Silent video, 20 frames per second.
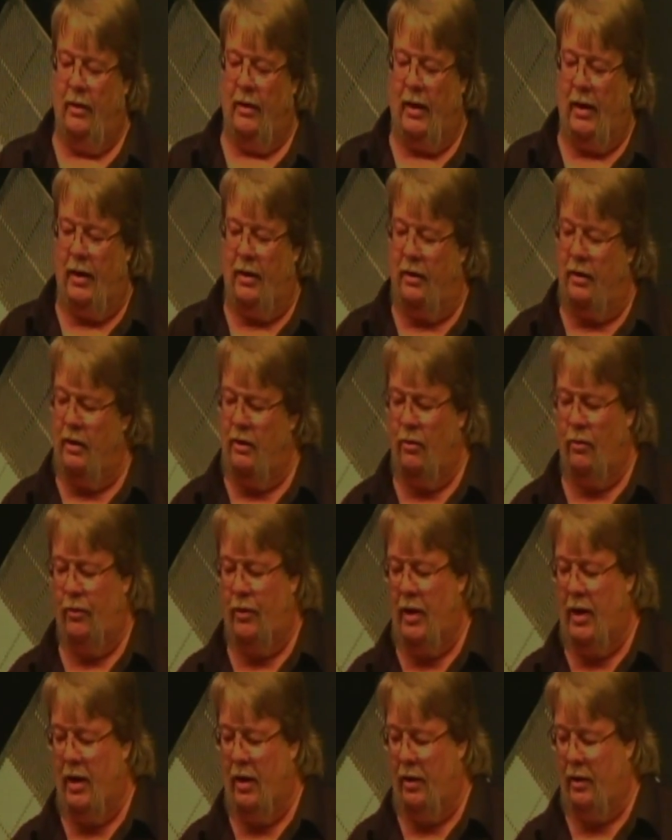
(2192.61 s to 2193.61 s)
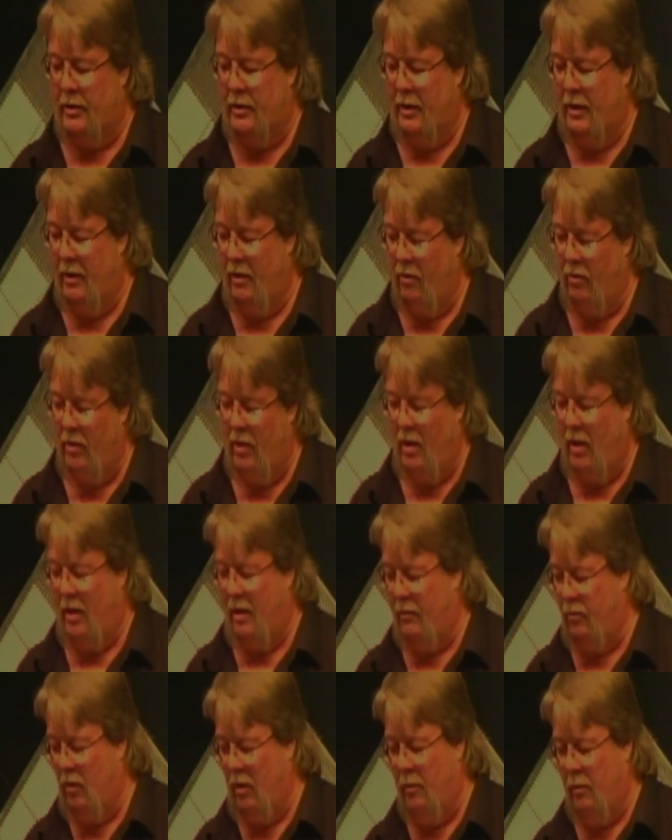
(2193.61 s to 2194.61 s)
and kneel down and say, oh
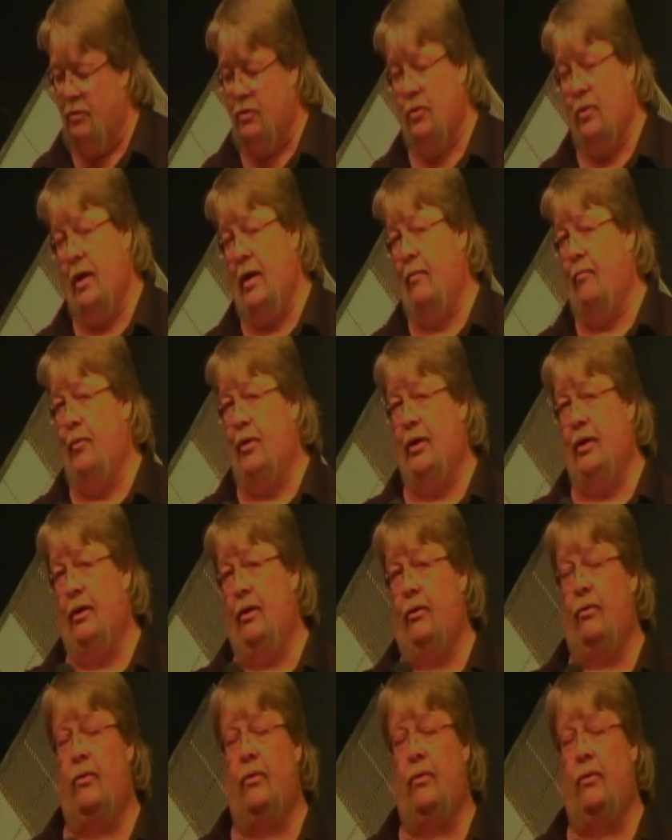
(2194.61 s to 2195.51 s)
God, what would you have me do?